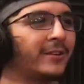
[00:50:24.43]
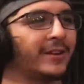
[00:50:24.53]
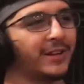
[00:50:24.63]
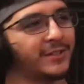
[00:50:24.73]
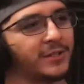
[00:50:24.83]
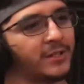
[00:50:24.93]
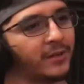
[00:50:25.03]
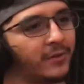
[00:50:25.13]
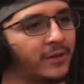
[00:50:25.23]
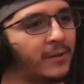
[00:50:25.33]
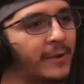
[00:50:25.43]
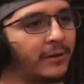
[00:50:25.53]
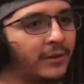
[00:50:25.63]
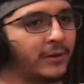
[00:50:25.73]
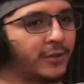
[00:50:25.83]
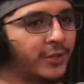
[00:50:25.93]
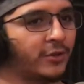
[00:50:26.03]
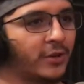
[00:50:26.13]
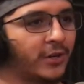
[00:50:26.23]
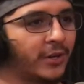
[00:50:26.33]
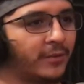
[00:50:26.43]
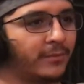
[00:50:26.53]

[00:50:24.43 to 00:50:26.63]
I guess you still come out a little stronger.